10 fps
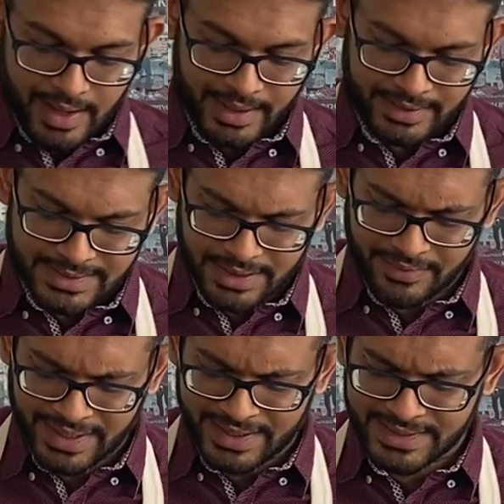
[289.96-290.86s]
And
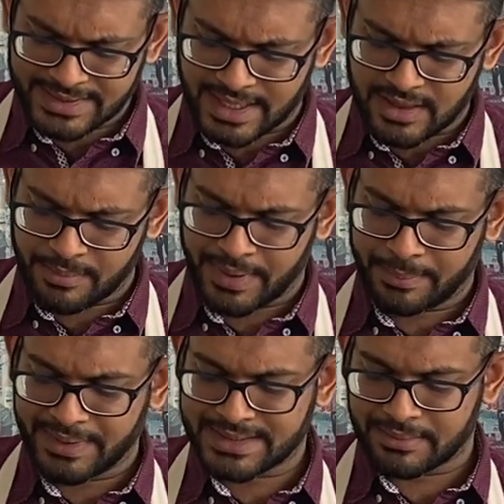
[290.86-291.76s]
considering it is such a big
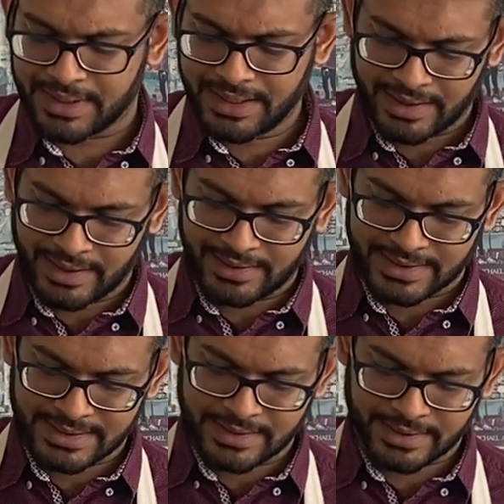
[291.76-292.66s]
piece of meat, it
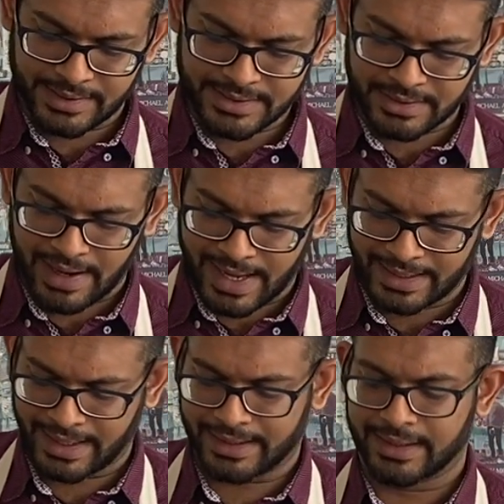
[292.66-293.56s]
doesn't hurt to add
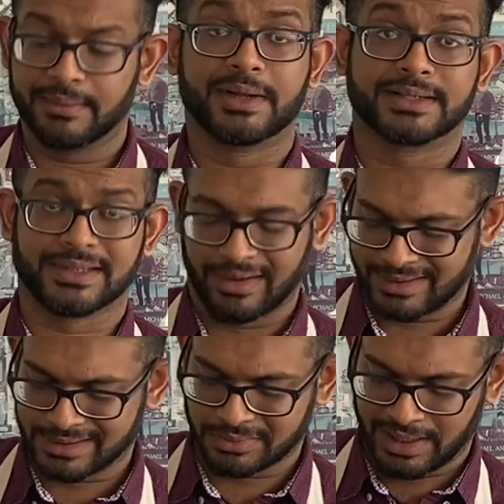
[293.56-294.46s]
like a little bit of salt
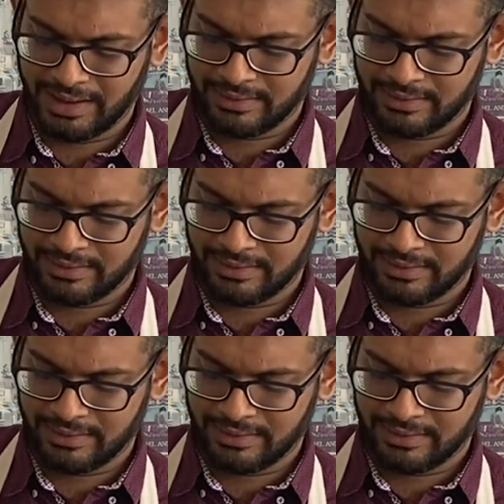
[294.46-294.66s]
as well.